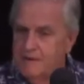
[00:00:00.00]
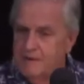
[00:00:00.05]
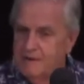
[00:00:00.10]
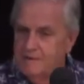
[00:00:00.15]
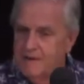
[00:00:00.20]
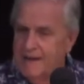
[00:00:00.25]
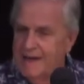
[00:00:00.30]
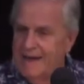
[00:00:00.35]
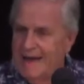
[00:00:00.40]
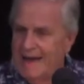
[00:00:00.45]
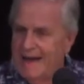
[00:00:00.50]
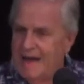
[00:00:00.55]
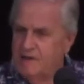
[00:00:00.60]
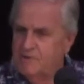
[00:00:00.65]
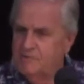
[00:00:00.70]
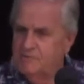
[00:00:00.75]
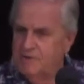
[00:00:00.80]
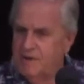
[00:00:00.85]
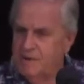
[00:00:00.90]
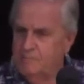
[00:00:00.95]
They
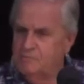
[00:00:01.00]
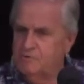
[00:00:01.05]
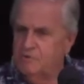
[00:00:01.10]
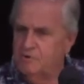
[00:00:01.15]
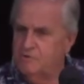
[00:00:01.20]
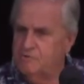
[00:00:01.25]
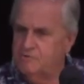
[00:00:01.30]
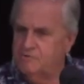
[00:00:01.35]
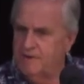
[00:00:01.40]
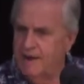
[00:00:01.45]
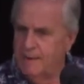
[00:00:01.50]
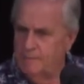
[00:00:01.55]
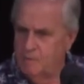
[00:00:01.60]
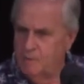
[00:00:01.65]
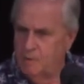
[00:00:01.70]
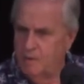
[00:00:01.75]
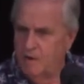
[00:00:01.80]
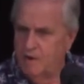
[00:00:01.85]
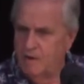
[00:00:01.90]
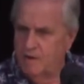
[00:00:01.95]
asked him to
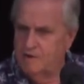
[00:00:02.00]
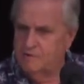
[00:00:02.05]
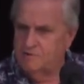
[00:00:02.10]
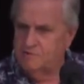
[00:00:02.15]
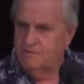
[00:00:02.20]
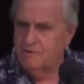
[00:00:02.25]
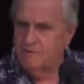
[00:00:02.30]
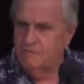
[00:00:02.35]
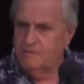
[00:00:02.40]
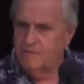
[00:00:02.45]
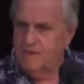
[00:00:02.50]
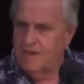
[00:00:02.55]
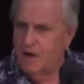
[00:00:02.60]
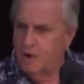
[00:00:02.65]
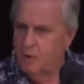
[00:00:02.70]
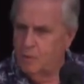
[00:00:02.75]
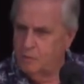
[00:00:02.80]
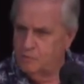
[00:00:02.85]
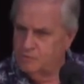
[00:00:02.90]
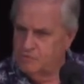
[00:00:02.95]
summarize the
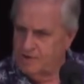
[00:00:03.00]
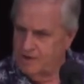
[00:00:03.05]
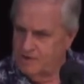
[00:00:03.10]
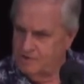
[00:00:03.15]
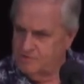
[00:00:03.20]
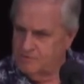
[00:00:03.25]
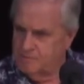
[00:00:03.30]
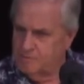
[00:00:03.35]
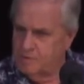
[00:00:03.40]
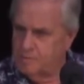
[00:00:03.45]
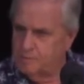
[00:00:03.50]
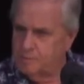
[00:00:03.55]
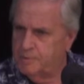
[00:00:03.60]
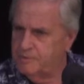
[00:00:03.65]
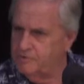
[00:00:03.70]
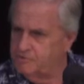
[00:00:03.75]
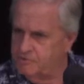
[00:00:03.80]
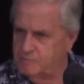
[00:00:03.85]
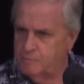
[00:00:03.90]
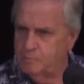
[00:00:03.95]
Old Testament
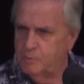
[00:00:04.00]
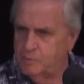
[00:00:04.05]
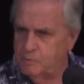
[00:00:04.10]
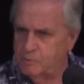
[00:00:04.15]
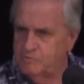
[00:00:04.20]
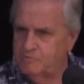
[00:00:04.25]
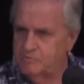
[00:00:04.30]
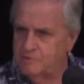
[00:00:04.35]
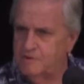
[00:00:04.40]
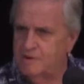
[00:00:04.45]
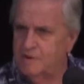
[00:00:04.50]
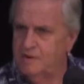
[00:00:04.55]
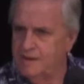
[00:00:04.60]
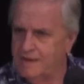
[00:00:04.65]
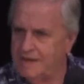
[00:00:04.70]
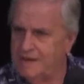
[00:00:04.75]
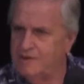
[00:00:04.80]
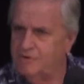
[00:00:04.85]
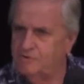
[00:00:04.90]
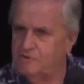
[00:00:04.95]
principles
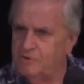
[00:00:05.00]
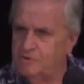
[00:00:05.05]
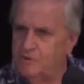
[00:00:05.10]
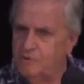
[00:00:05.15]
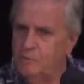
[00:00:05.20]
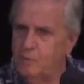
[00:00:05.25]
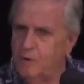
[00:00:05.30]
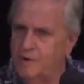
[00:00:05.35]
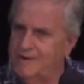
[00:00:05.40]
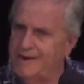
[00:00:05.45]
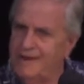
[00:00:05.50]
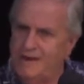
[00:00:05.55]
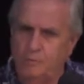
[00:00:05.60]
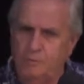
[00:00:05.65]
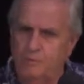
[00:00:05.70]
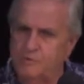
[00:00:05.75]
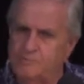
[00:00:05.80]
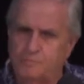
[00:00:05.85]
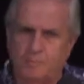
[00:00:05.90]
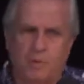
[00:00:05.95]
into what he
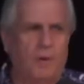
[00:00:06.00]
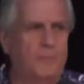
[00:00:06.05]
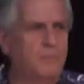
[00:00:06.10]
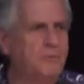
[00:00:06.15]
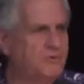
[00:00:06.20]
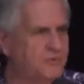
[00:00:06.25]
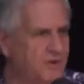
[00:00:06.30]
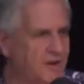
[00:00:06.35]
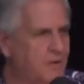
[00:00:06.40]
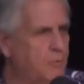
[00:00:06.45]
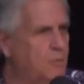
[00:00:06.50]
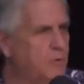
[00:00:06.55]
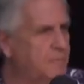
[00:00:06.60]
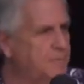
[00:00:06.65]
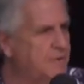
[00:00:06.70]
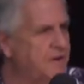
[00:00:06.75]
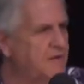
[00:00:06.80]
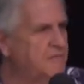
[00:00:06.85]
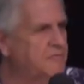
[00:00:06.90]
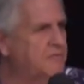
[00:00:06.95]
was promising would
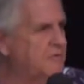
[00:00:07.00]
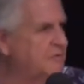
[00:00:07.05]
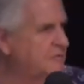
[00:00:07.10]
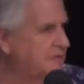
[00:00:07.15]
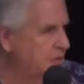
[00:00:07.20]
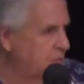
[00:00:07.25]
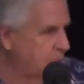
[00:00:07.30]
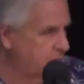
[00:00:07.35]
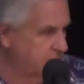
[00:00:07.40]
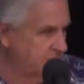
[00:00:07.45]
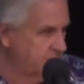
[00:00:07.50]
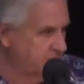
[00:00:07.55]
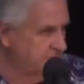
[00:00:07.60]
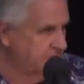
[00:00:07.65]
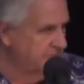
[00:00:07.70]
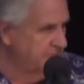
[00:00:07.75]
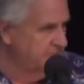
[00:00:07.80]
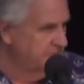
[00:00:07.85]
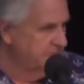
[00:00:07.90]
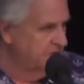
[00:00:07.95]
be a fulfillment
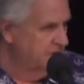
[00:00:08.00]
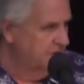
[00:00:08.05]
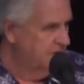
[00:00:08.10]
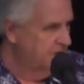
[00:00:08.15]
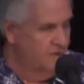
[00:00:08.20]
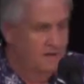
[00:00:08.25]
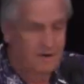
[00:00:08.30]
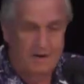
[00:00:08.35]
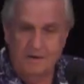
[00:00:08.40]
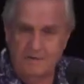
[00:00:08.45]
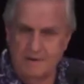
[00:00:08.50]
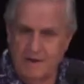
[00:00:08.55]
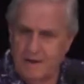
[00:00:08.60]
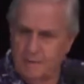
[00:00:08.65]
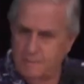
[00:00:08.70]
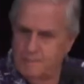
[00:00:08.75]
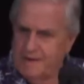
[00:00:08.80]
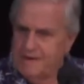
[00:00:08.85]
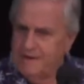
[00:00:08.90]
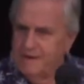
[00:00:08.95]
now,
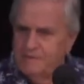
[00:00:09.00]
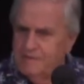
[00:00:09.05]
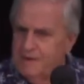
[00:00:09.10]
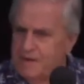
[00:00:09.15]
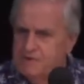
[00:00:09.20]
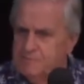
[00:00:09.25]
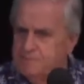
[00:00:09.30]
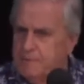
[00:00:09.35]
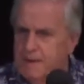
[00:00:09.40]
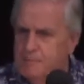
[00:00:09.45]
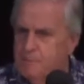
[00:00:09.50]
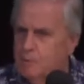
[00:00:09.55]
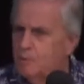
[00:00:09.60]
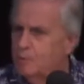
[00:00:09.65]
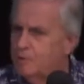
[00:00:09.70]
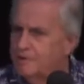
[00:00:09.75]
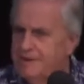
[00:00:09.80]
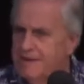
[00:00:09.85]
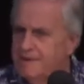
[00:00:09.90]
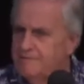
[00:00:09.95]
many of these people
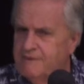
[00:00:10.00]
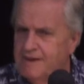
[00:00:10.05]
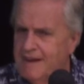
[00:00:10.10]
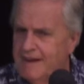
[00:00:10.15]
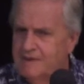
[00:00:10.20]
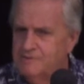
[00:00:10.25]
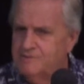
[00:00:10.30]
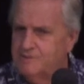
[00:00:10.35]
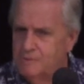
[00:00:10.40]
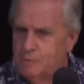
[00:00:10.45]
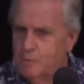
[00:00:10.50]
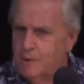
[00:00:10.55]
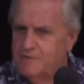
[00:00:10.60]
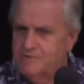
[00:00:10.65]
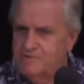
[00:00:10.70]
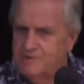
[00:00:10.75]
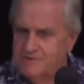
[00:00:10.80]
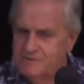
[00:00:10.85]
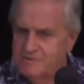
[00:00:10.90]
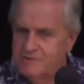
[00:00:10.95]
couldn't even answer
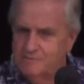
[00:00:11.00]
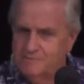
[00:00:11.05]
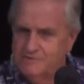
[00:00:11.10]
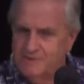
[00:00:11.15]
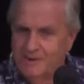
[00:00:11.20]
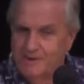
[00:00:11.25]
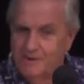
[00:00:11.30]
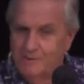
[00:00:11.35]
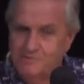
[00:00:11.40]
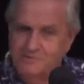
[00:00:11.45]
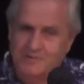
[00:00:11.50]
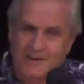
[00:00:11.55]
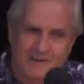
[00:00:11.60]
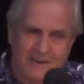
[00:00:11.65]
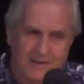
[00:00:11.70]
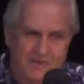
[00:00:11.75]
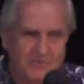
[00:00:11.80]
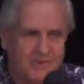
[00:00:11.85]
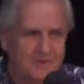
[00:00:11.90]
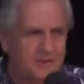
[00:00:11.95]
questions themselves, so
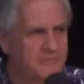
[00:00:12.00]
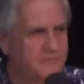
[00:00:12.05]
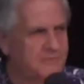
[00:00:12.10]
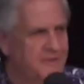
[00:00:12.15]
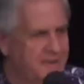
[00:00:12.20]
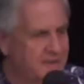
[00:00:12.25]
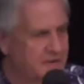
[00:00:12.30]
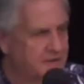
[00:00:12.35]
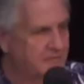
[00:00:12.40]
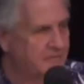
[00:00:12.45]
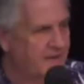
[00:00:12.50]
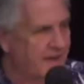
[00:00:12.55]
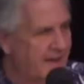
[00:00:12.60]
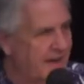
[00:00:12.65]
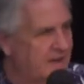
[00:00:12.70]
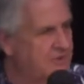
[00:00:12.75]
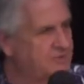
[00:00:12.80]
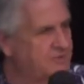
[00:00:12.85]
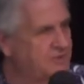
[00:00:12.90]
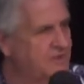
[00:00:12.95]
they sort of figured if they
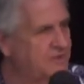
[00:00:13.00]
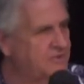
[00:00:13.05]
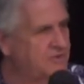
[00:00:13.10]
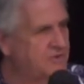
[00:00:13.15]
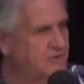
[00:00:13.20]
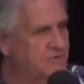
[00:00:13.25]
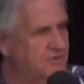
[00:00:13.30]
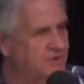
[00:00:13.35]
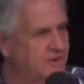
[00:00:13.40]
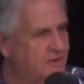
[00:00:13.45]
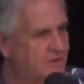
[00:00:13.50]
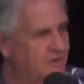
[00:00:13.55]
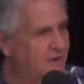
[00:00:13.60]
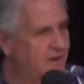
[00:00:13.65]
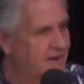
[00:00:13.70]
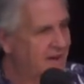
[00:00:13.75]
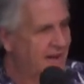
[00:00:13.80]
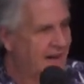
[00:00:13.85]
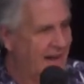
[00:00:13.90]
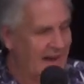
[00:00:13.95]
asked Jesus to
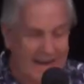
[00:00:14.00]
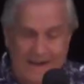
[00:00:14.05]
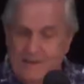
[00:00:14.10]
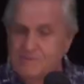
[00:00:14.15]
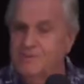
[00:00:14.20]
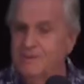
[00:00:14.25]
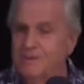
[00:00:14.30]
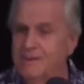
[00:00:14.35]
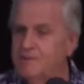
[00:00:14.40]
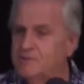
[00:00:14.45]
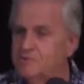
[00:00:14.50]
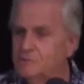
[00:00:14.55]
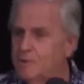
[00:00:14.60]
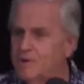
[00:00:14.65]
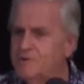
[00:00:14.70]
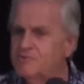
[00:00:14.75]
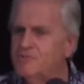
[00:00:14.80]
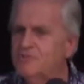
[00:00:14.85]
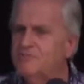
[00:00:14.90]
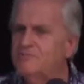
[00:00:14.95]
answer these
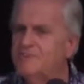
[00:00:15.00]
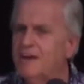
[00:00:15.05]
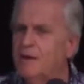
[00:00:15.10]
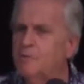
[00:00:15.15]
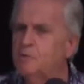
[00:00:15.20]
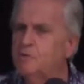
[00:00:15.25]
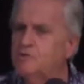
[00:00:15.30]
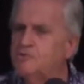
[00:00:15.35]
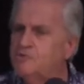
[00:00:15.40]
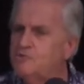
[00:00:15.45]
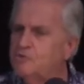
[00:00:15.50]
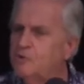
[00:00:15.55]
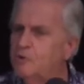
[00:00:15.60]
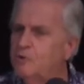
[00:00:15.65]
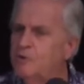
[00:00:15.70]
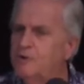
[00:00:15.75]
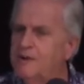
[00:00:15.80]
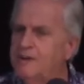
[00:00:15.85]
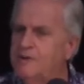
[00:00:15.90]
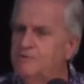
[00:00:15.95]
questions, they would
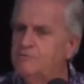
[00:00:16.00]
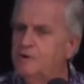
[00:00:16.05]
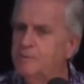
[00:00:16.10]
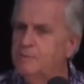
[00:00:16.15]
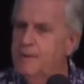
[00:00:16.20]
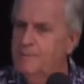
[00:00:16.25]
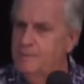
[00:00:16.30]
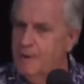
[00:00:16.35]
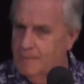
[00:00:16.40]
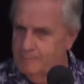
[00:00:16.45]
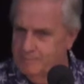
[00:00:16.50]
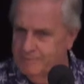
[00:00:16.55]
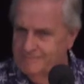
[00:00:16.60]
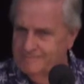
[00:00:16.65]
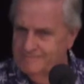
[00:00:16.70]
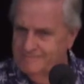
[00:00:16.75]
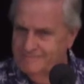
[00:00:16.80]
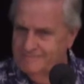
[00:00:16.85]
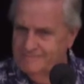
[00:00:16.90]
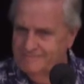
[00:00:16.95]
surely trip him up.
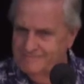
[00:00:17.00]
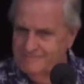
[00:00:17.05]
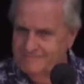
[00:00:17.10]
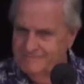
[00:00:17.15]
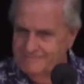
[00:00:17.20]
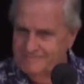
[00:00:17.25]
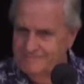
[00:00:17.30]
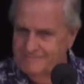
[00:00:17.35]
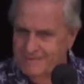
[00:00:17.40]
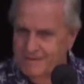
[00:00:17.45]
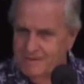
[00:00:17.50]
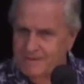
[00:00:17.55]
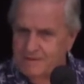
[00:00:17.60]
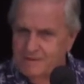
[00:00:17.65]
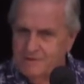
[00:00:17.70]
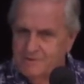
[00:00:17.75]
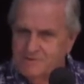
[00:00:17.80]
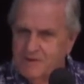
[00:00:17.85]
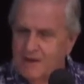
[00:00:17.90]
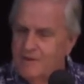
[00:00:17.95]

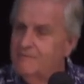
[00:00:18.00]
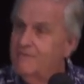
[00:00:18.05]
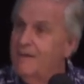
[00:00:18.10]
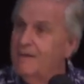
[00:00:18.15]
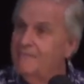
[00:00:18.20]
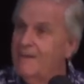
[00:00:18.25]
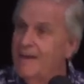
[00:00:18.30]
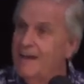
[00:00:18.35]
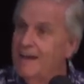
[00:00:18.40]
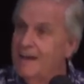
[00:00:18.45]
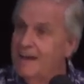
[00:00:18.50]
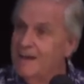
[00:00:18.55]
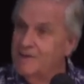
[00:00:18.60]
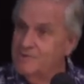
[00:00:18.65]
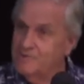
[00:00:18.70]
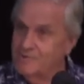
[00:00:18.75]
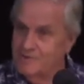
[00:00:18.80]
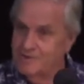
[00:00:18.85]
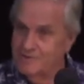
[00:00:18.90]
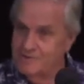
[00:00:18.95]
So they
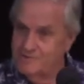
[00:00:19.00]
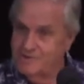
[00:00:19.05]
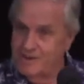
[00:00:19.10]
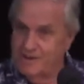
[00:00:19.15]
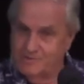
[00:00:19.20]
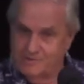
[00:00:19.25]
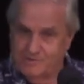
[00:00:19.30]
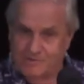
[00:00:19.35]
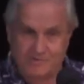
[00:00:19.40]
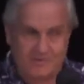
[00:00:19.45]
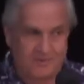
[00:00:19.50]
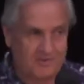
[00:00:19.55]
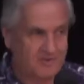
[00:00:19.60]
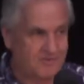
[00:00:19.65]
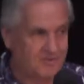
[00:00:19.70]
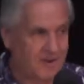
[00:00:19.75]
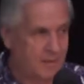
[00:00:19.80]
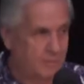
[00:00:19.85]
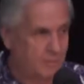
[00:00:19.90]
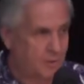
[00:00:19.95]
asked Jesus to
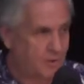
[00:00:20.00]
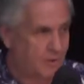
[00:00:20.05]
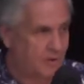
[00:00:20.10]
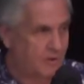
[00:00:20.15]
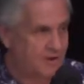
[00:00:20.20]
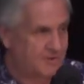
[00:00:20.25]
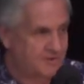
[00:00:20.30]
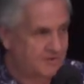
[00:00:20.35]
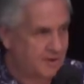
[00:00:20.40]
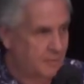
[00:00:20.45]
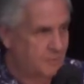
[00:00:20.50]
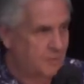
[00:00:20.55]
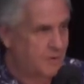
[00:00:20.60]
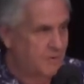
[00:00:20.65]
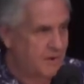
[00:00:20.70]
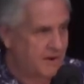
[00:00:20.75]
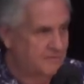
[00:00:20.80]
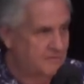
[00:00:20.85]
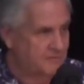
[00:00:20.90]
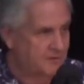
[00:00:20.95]
summarise somewhere
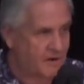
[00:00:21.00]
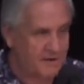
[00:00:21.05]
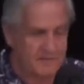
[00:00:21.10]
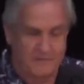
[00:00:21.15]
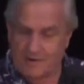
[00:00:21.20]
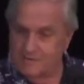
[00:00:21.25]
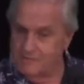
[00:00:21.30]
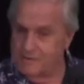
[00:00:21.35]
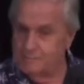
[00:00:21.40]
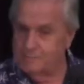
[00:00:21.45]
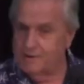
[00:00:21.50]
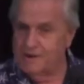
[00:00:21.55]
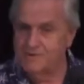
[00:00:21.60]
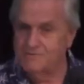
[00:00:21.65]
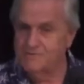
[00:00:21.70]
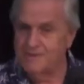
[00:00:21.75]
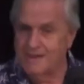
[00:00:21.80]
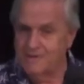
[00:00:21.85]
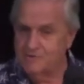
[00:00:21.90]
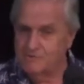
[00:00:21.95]
around 500
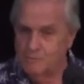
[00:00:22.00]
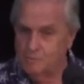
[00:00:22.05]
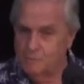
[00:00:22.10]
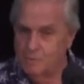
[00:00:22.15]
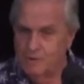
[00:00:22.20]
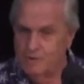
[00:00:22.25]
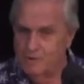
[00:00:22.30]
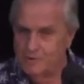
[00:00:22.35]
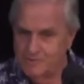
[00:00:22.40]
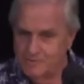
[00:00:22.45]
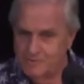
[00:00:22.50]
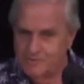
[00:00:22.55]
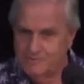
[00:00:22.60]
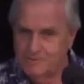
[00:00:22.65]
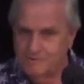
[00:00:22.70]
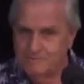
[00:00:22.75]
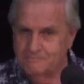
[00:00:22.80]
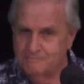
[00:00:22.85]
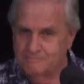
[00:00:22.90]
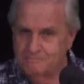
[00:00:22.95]
plus thousand
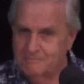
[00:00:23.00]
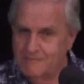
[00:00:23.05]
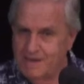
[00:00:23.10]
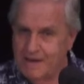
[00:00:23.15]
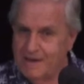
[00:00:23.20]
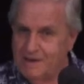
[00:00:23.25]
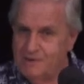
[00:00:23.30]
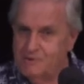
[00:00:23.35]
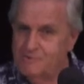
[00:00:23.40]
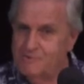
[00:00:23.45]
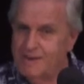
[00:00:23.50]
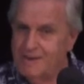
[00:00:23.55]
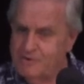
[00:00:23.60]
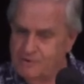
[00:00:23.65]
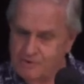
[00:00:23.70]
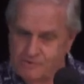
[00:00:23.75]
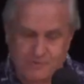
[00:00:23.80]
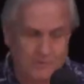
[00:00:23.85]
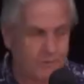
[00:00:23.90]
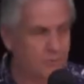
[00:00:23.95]
words in a
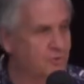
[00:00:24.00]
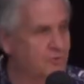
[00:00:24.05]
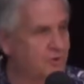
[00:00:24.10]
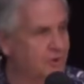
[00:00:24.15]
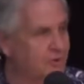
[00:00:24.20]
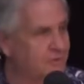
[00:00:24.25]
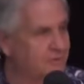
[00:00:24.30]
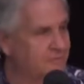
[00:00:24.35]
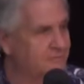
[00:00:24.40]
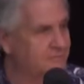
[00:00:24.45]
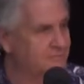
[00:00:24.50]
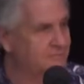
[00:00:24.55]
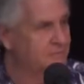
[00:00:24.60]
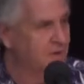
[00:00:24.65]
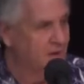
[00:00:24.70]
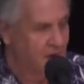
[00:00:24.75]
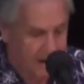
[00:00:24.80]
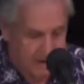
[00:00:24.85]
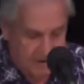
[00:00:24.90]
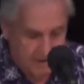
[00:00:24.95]
sentence or two.
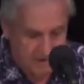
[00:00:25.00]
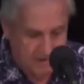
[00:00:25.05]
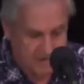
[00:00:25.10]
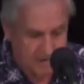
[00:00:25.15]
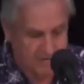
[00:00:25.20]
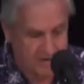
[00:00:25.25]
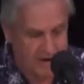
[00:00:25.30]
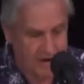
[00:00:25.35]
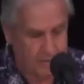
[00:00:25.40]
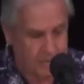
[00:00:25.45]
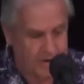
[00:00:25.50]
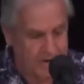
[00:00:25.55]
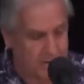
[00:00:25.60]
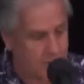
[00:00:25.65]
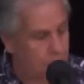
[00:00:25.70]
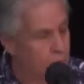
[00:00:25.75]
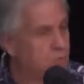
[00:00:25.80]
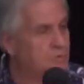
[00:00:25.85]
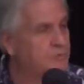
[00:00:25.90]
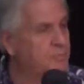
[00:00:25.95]
And this is how he
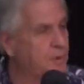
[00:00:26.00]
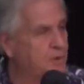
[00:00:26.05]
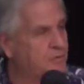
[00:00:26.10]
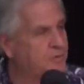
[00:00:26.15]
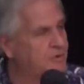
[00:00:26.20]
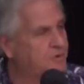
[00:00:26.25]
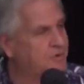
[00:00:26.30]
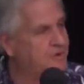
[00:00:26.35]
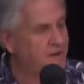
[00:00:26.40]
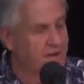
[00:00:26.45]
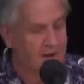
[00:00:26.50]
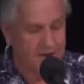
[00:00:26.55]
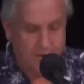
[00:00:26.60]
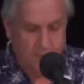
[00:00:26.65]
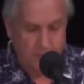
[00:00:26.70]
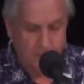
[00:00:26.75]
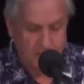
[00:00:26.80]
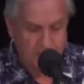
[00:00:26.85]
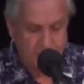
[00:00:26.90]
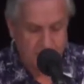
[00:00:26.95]
responded to that
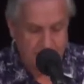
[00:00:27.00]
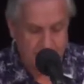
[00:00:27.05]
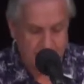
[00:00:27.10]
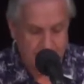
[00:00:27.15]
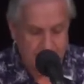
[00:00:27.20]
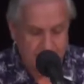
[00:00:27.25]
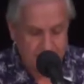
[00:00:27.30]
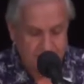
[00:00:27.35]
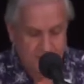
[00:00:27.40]
question.